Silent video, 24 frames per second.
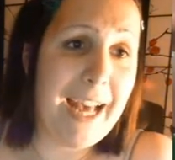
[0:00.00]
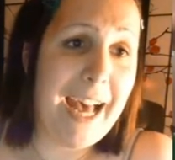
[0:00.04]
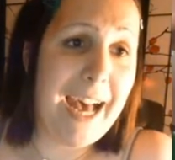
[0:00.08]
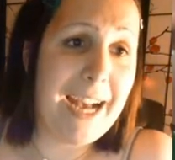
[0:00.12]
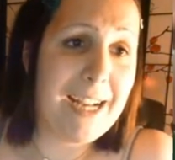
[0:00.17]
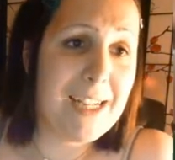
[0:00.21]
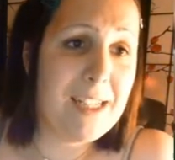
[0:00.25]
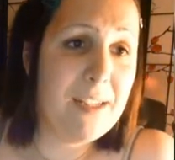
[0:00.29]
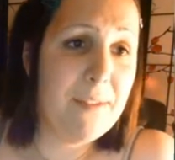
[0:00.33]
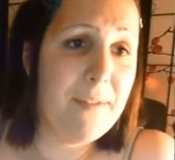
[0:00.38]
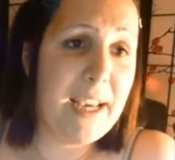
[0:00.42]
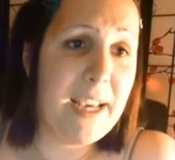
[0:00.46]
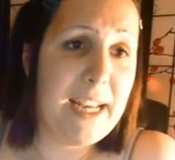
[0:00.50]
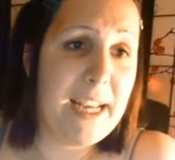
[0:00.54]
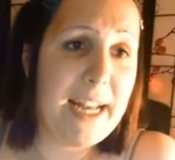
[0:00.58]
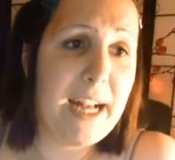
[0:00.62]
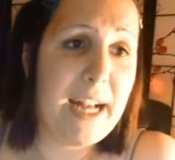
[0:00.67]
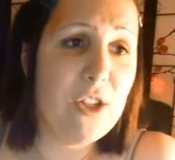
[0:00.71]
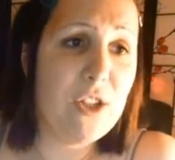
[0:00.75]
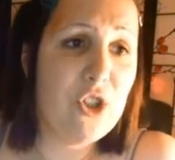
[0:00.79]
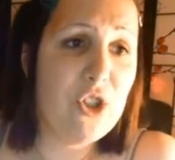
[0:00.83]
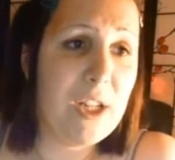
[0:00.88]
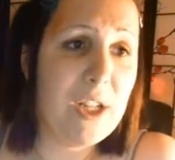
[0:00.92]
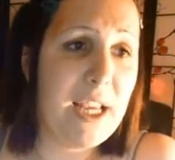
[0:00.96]
activated
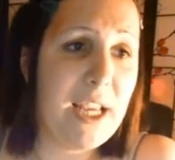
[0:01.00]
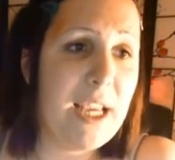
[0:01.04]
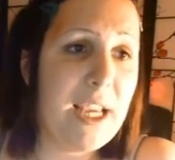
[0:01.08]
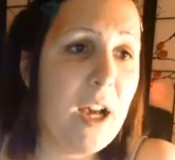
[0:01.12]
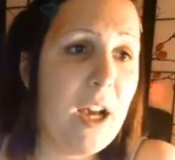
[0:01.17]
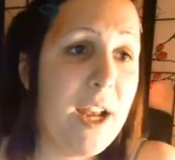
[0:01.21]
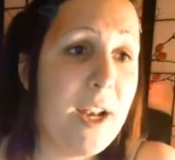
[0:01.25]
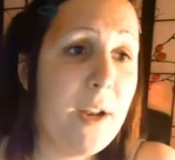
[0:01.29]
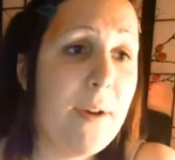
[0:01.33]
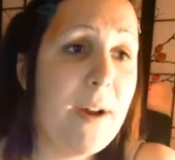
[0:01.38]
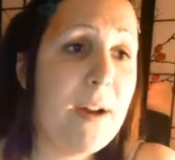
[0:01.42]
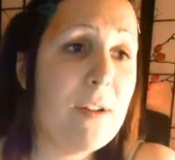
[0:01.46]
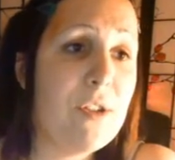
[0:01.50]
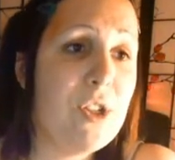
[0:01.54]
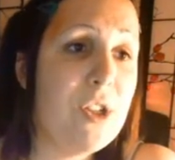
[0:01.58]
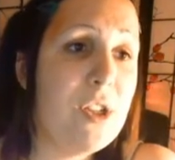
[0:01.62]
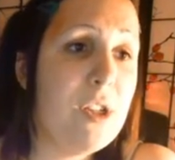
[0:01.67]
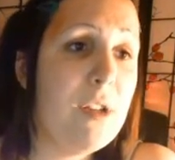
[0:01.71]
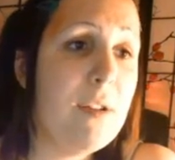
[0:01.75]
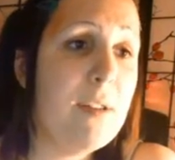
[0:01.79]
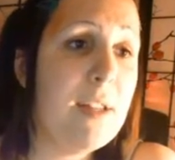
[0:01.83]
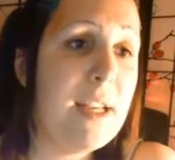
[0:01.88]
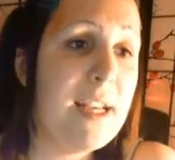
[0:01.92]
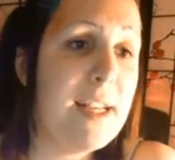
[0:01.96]
actually i know how to
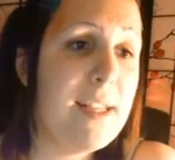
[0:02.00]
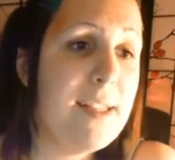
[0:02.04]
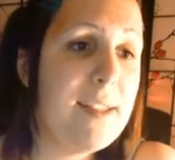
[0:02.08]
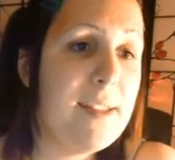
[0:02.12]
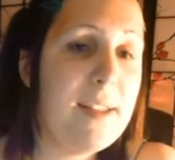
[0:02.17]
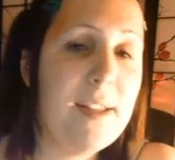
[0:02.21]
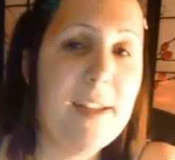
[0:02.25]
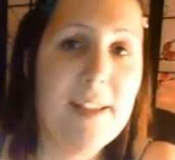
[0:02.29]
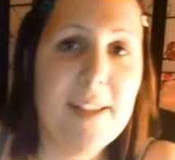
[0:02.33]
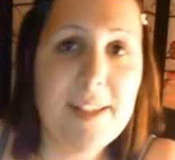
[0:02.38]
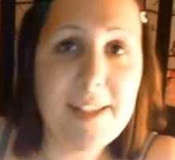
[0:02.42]
do this look